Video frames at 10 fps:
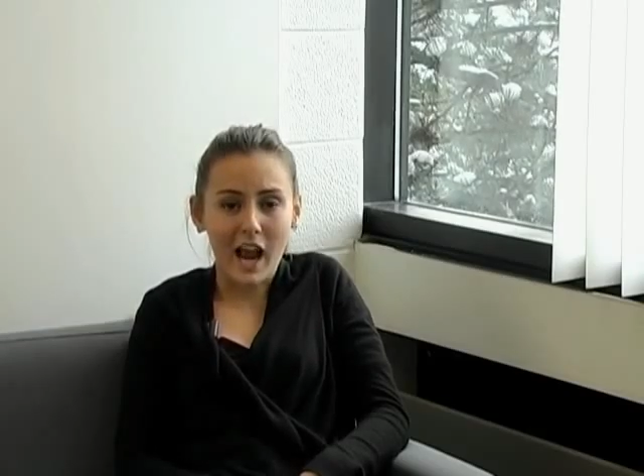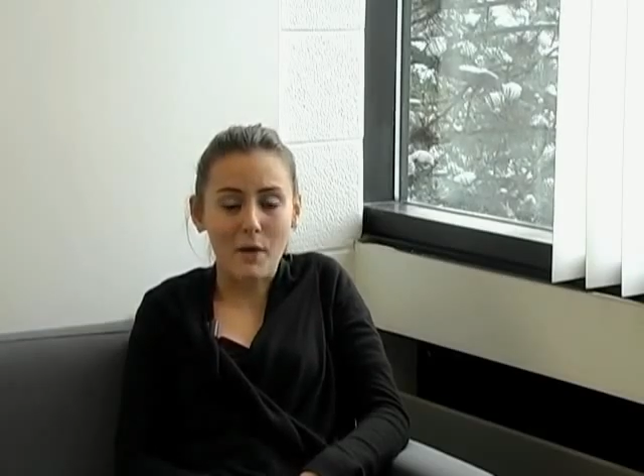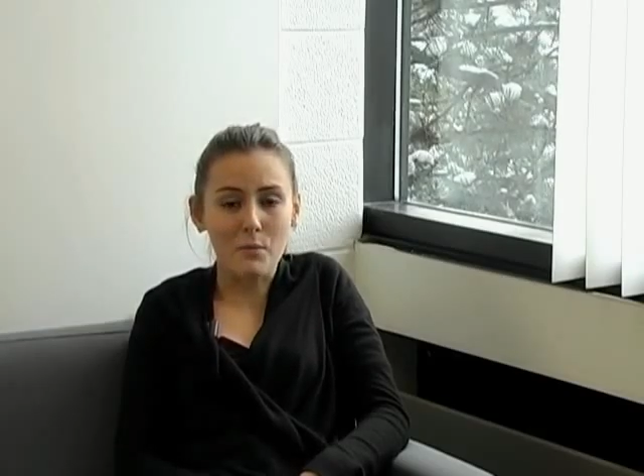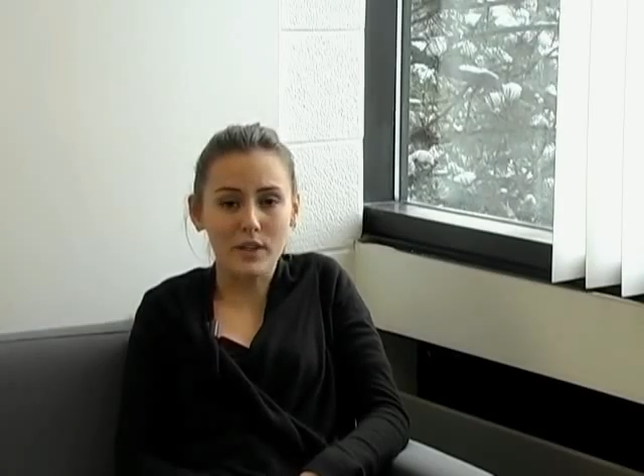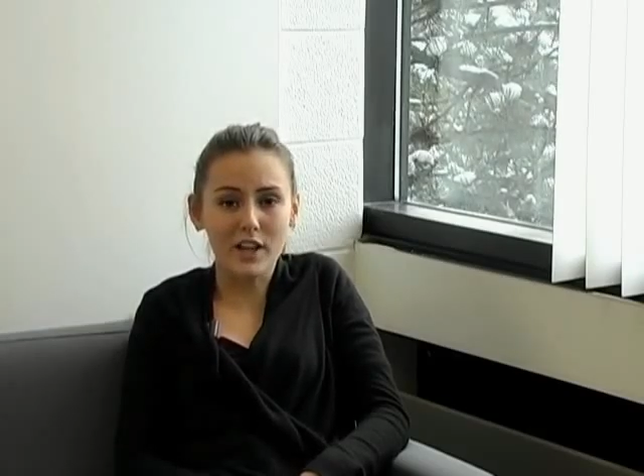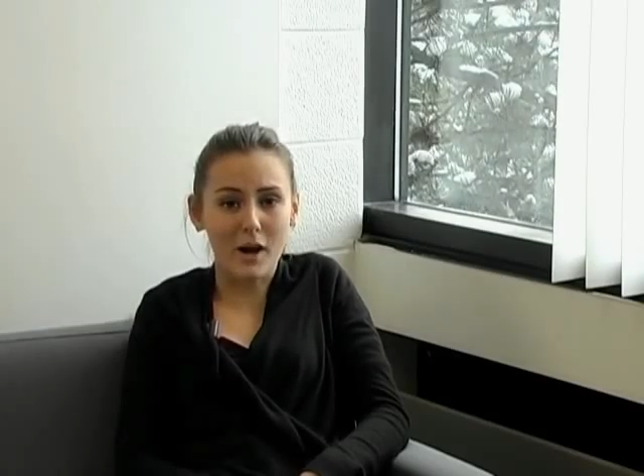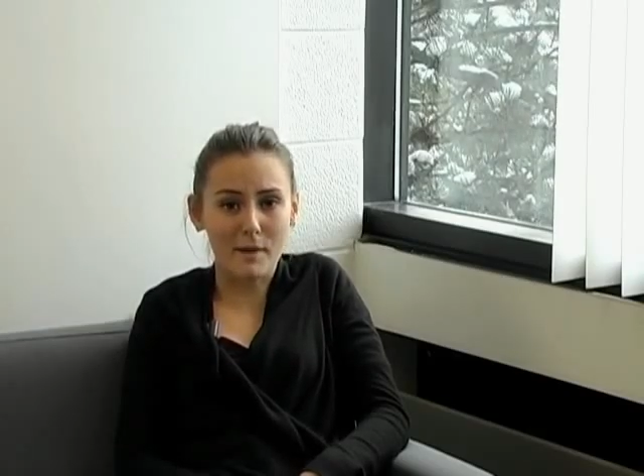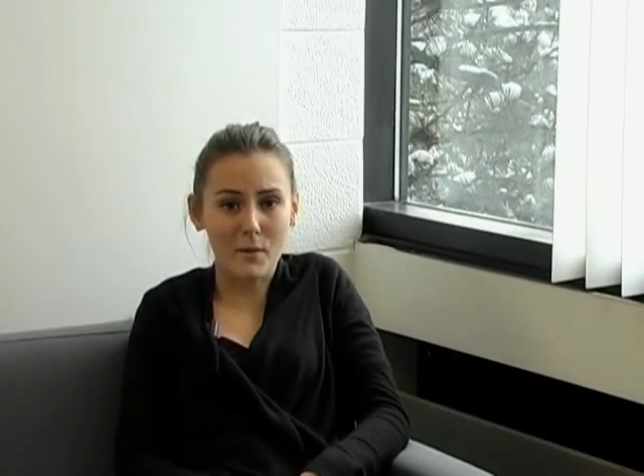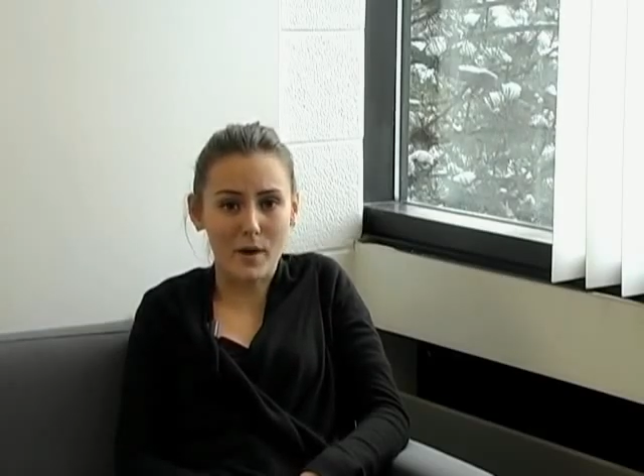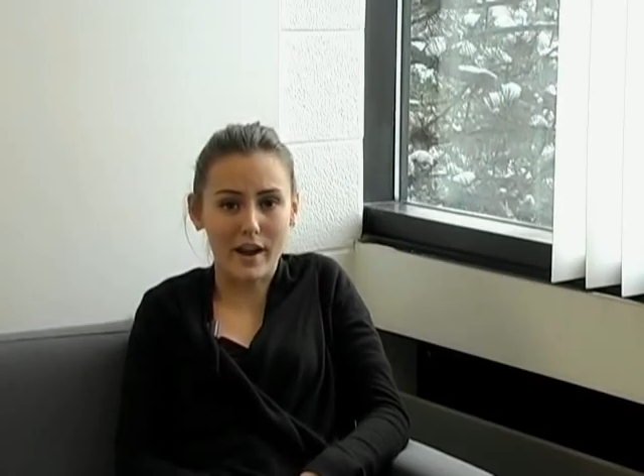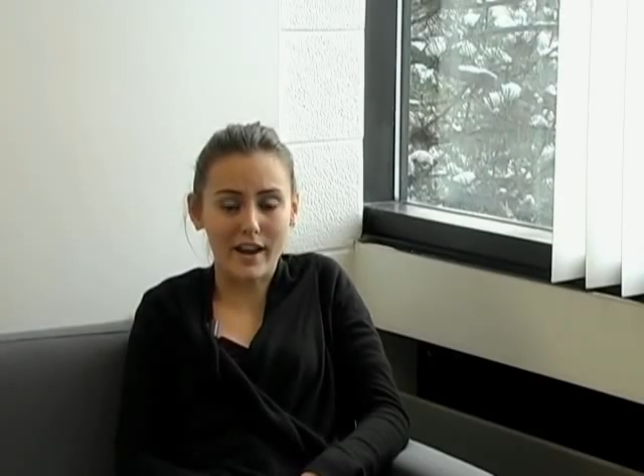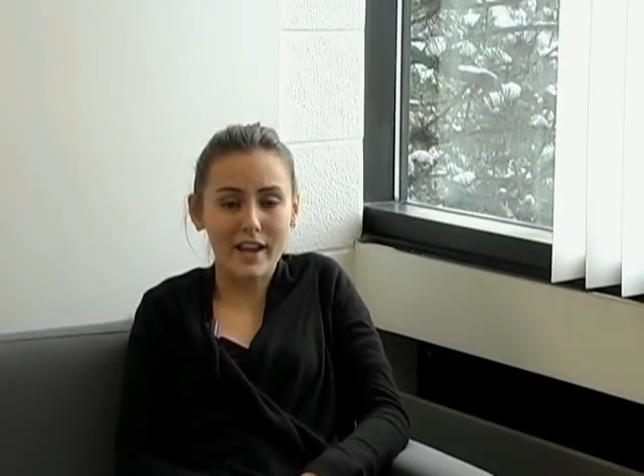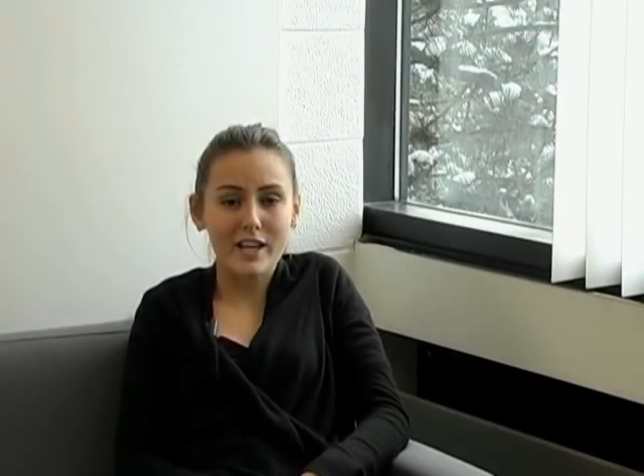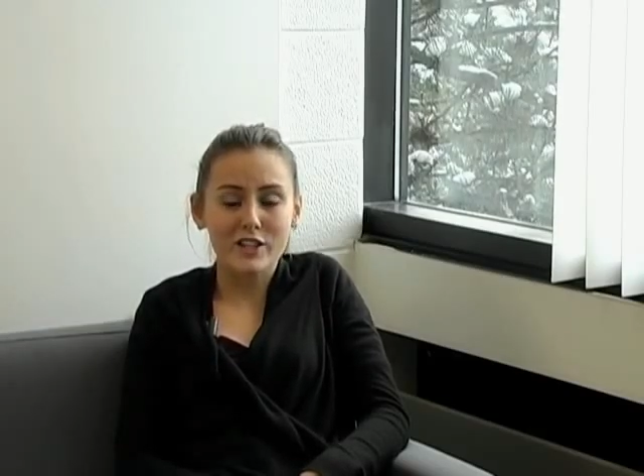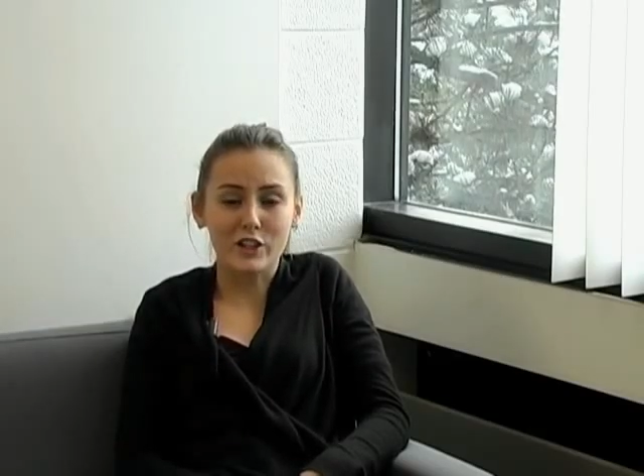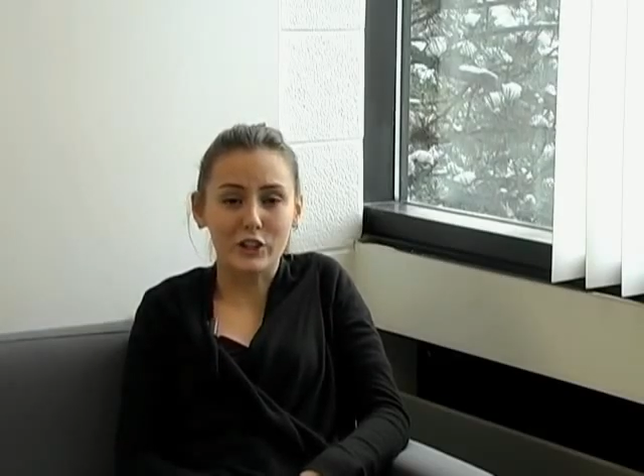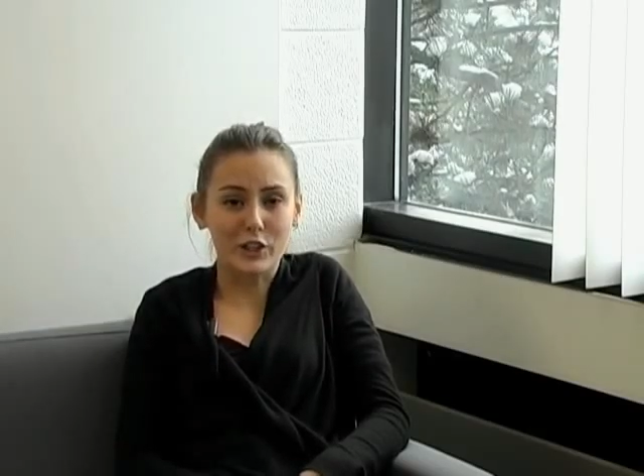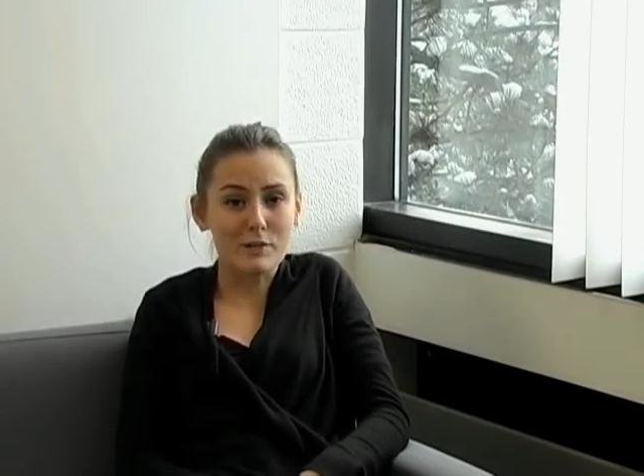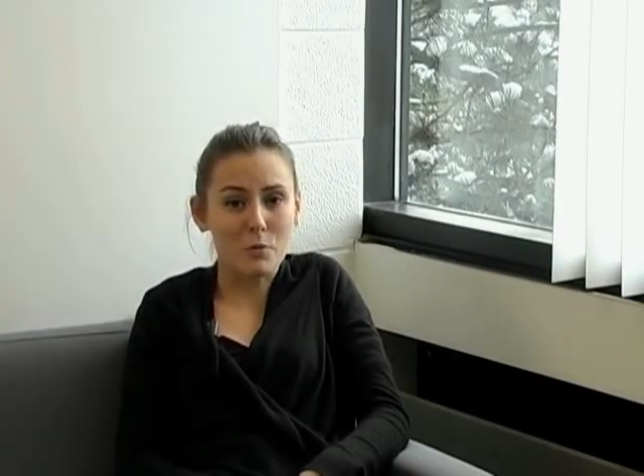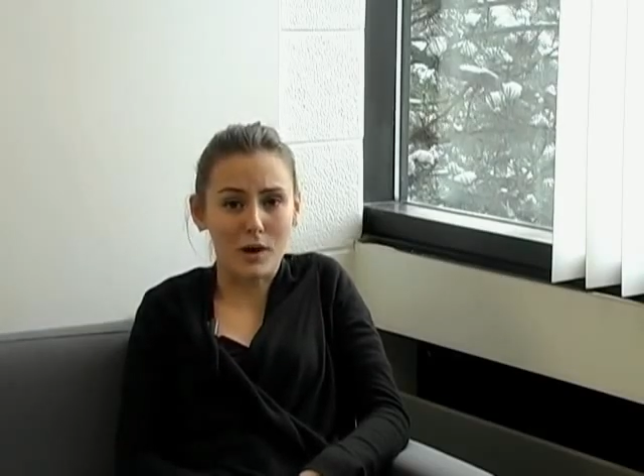I'm really on my way to
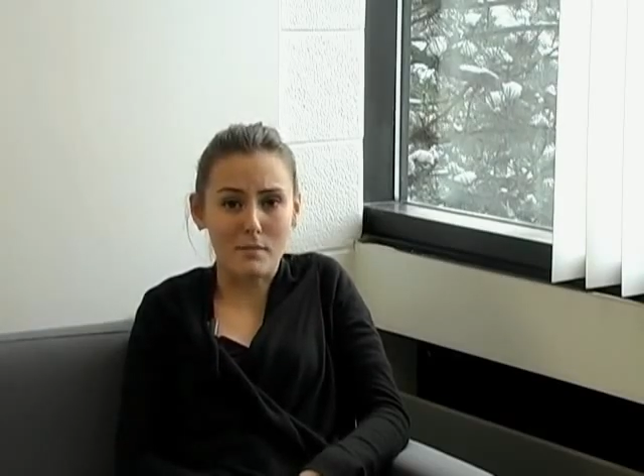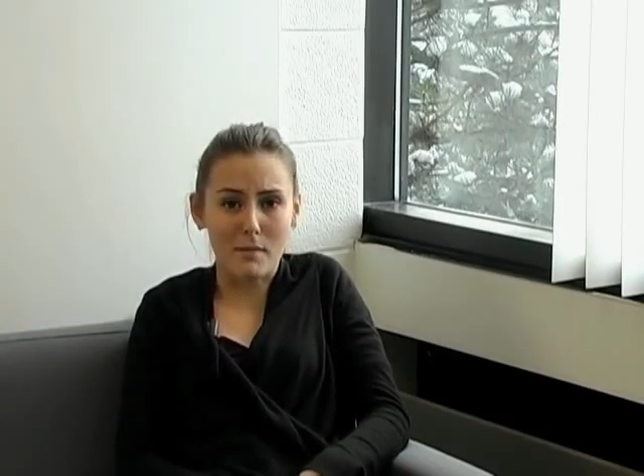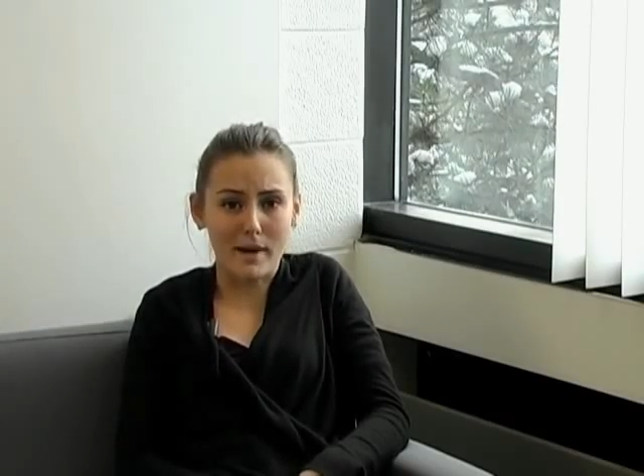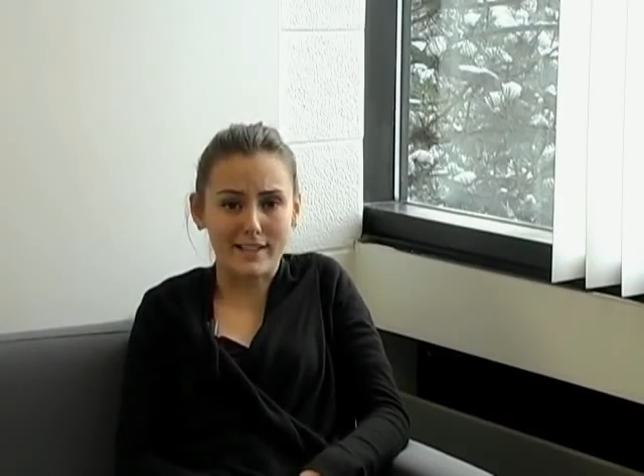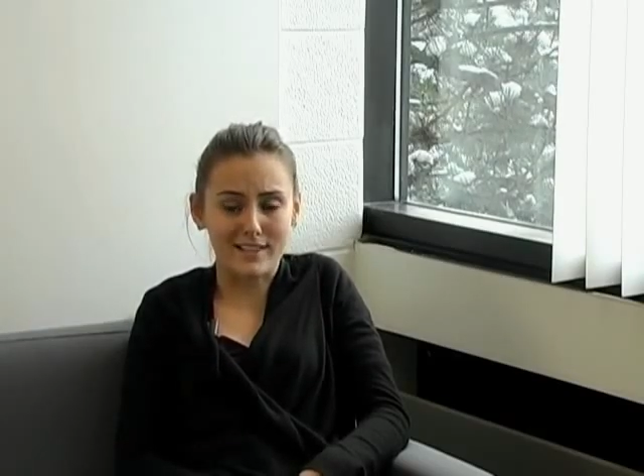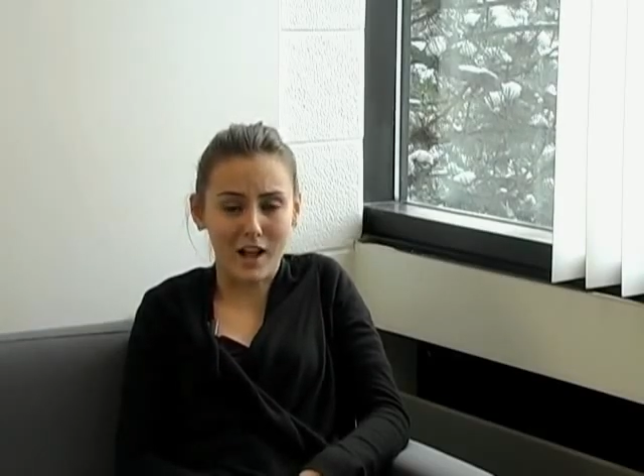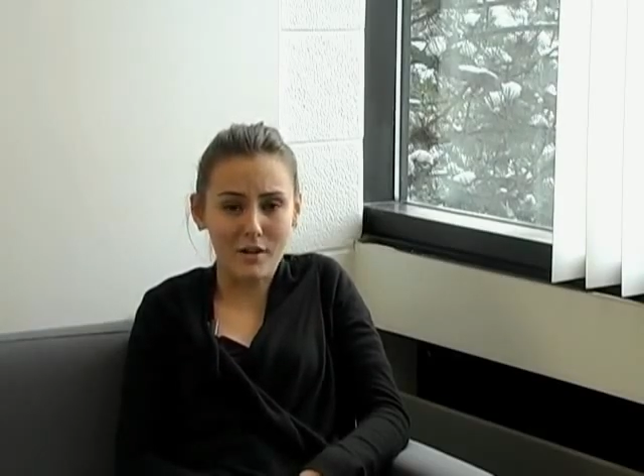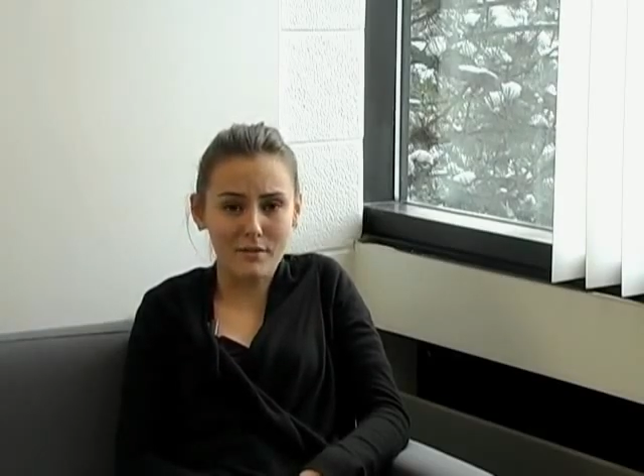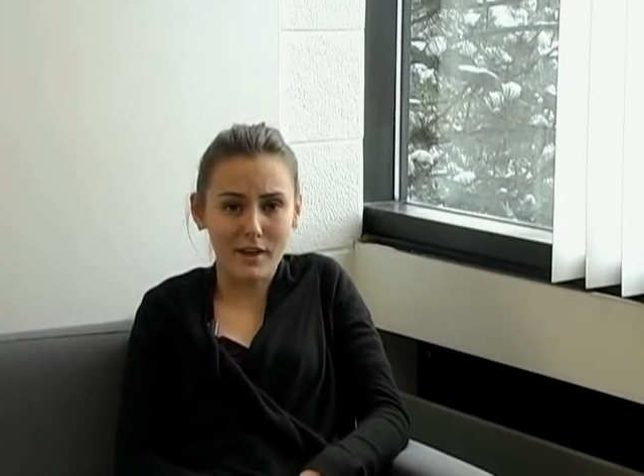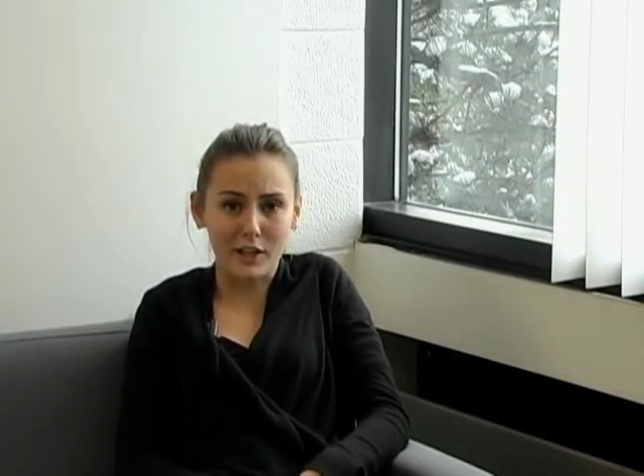learning more about myself